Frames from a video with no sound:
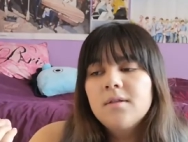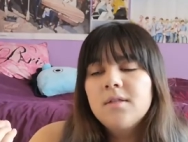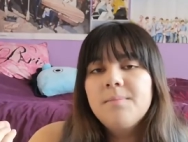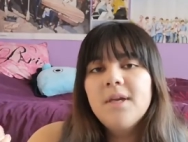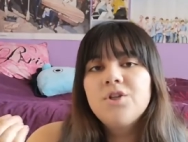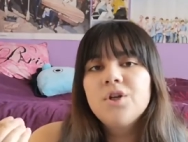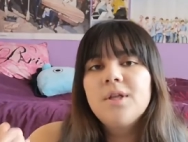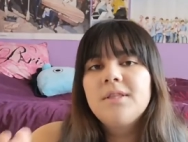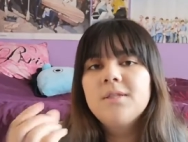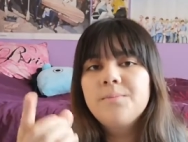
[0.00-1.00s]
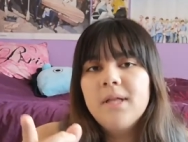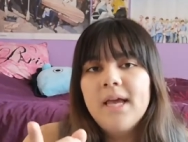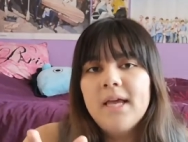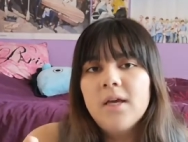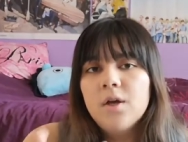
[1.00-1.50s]
to make sure that this
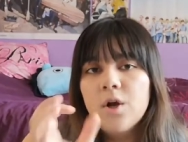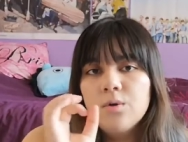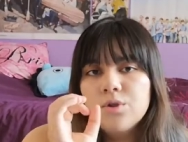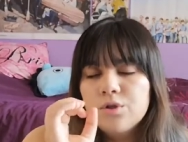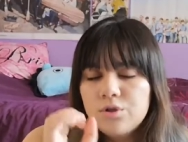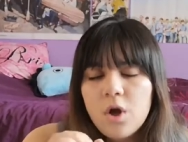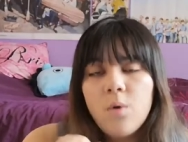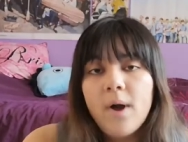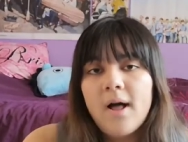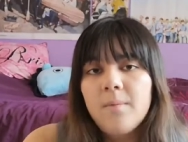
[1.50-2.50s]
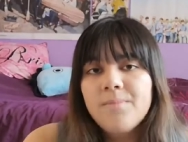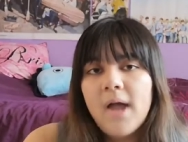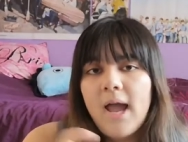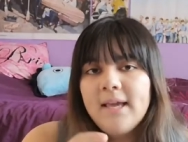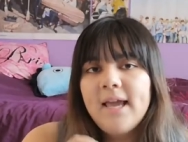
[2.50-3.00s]
play goes so well,
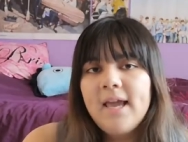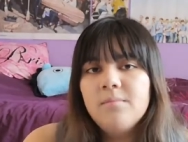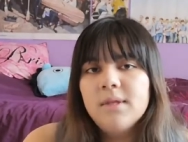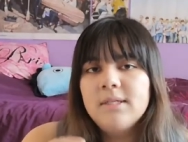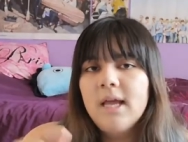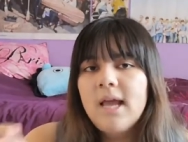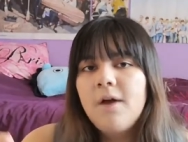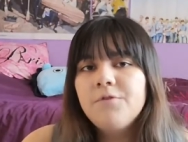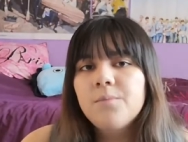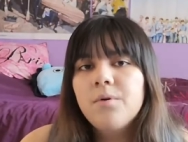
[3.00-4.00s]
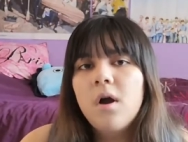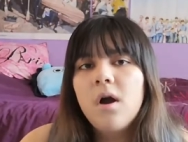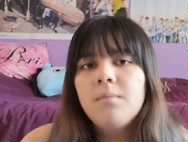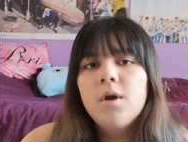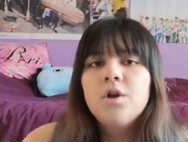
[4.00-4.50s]
I came the day after
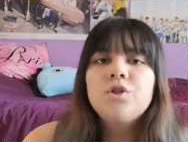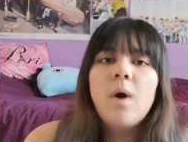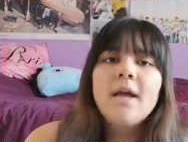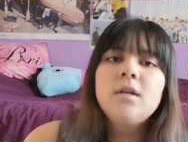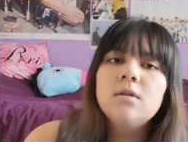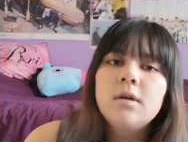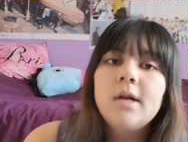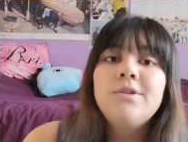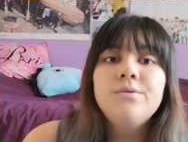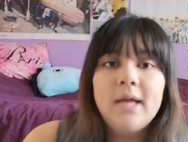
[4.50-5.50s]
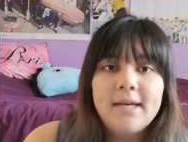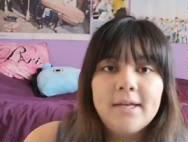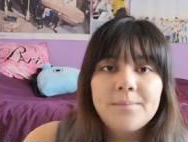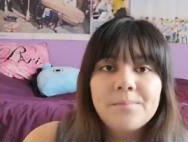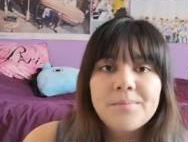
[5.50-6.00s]
prom so I can learn how to do
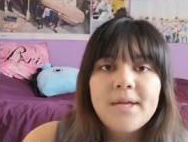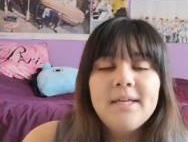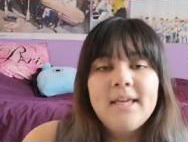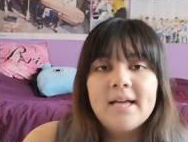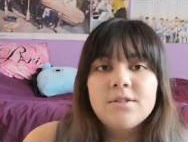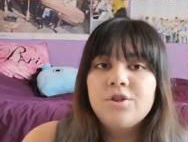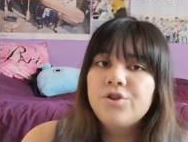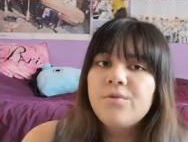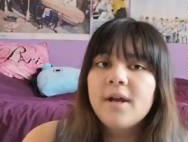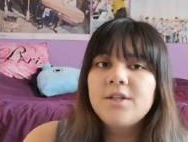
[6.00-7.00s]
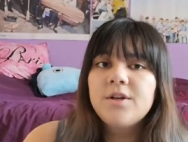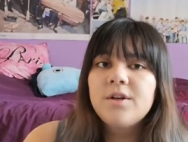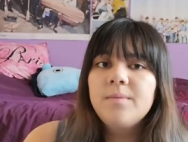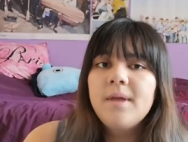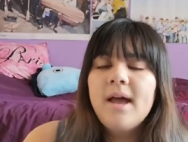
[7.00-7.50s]
lighting. Yes, the
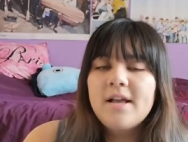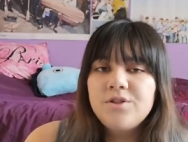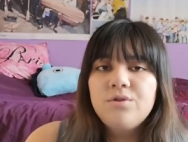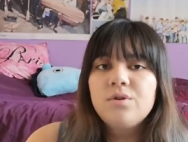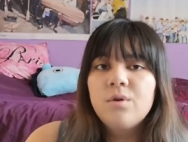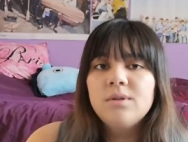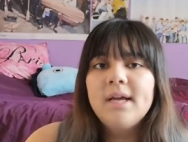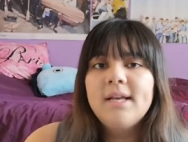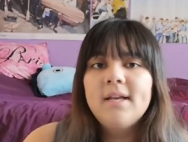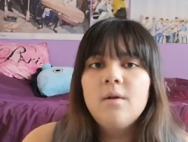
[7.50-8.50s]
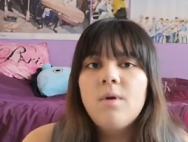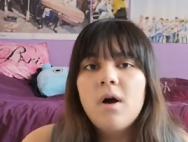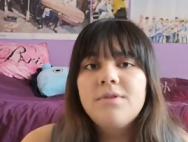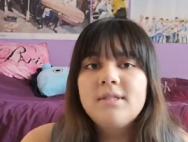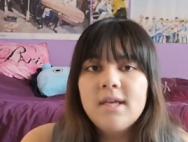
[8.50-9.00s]
director has to do their own lighting,
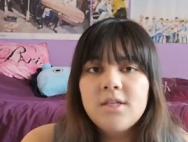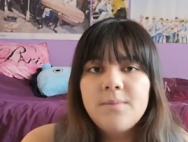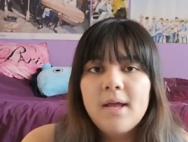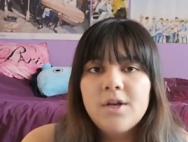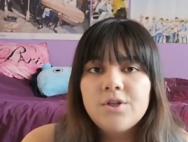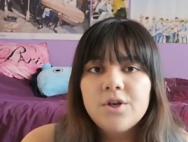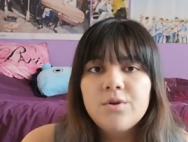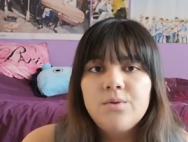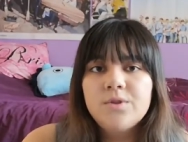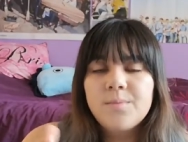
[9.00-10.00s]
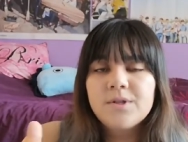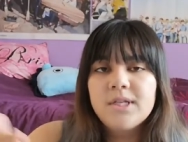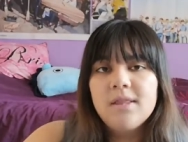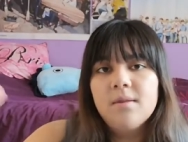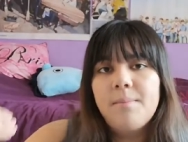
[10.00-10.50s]
while the stage manager, who's the
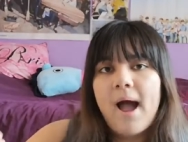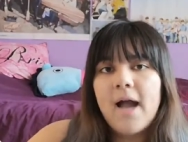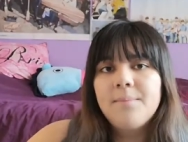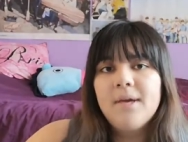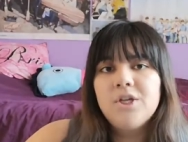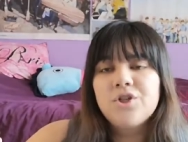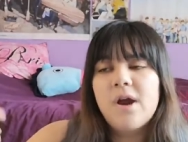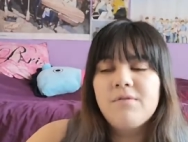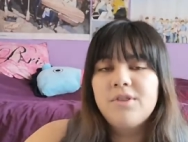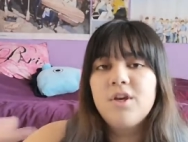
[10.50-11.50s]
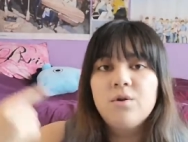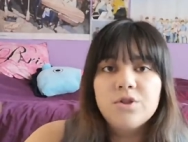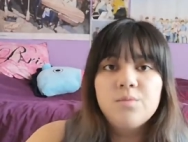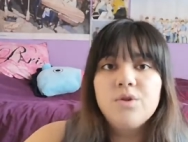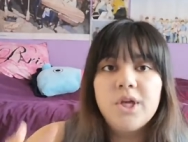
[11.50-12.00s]
person in the back making sure everything goes
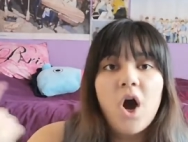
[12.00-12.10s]
smoothly